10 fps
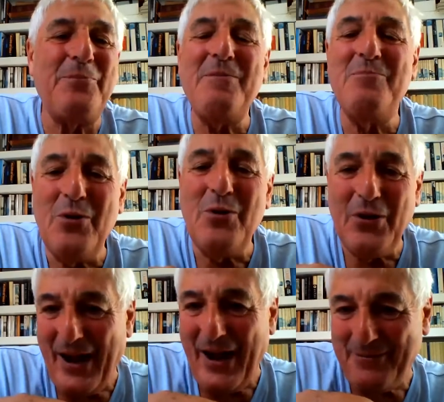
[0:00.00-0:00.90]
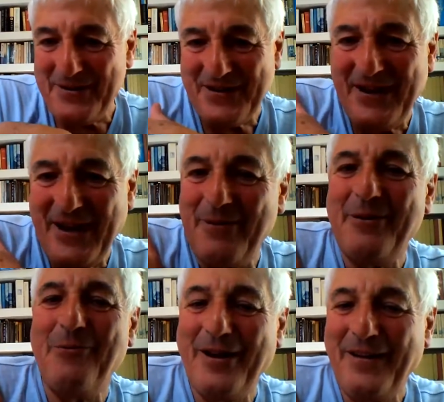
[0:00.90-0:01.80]
be more than happy to come
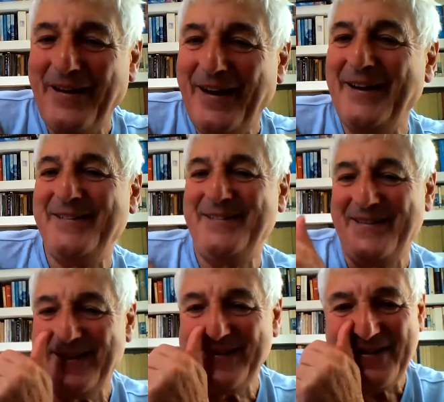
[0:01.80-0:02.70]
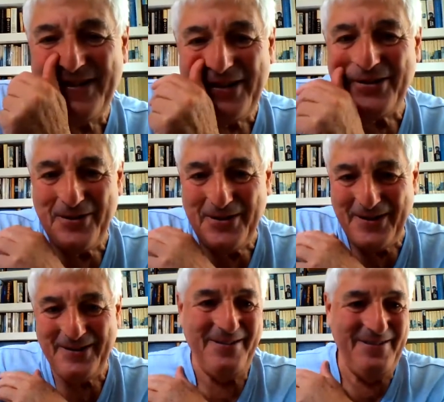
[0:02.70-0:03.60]
in one day and see you
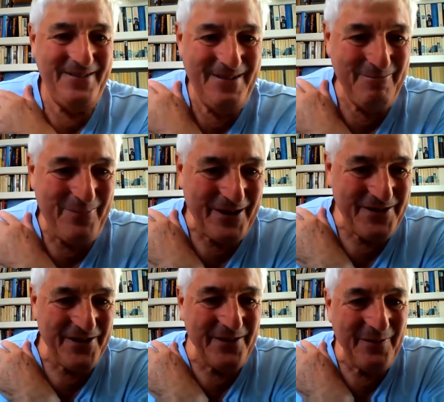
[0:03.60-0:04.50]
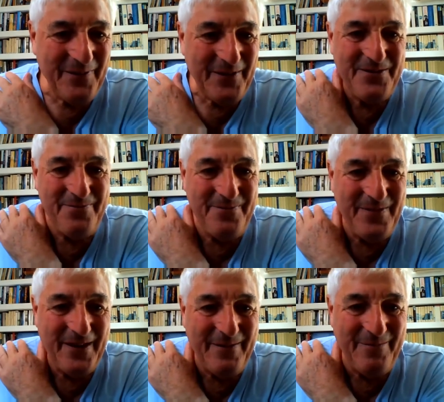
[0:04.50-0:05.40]
in person. It's
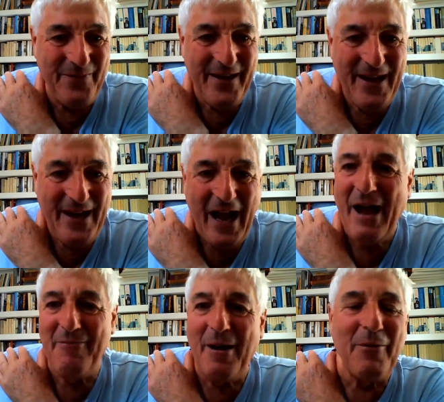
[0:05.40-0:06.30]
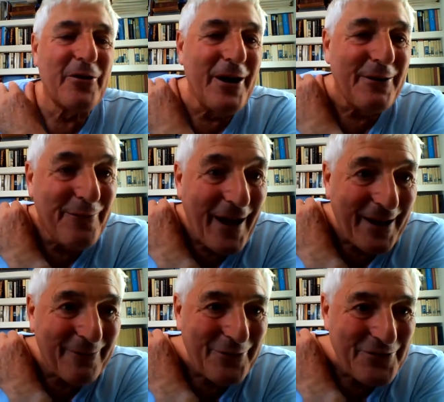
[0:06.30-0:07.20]
I'm a great
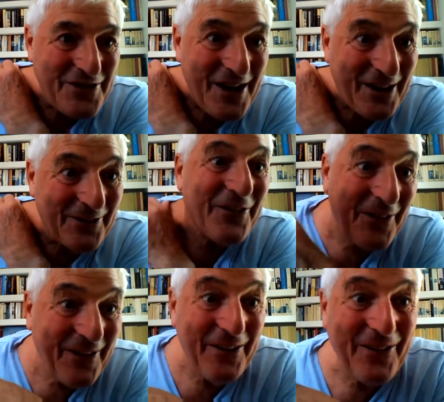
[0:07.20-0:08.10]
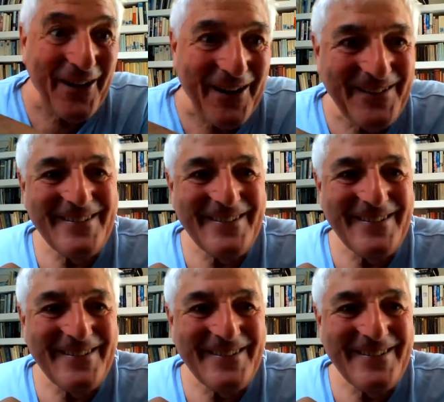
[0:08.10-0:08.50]
fan of UCL, so there you go.